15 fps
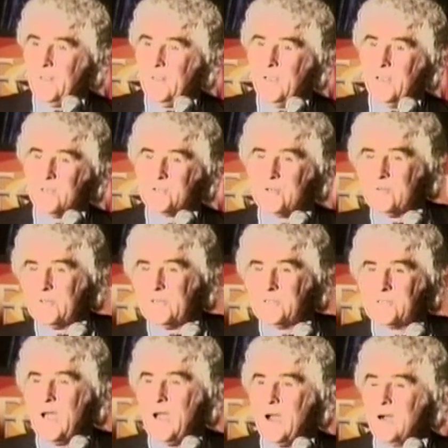And so the
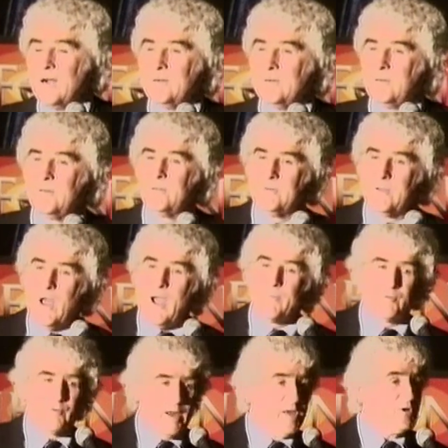entire
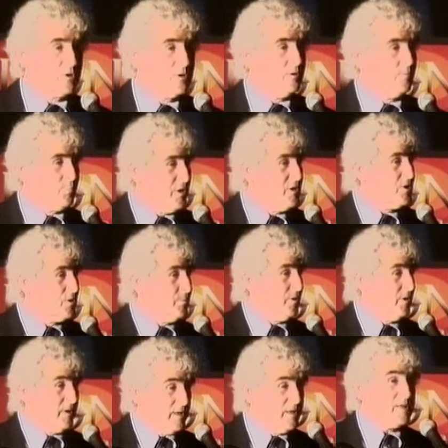operational
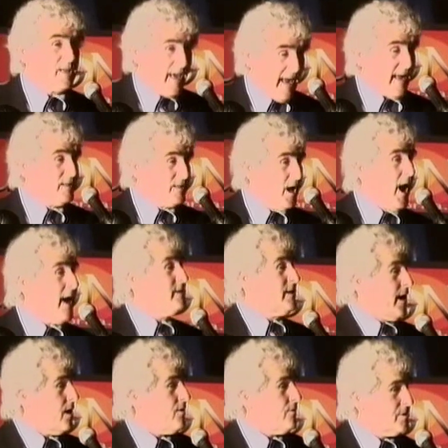principle is
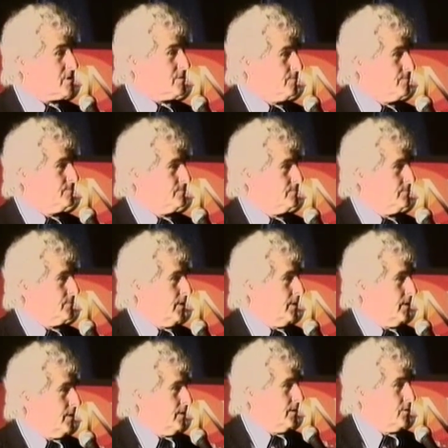anti-terrorism.
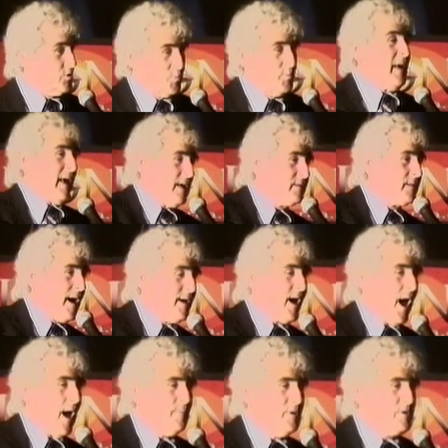It used to be
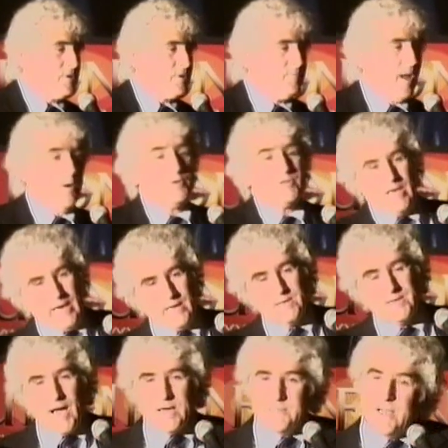anti-communism, now it's
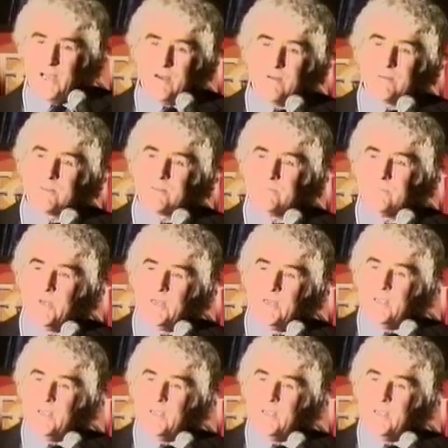anti-terrorism.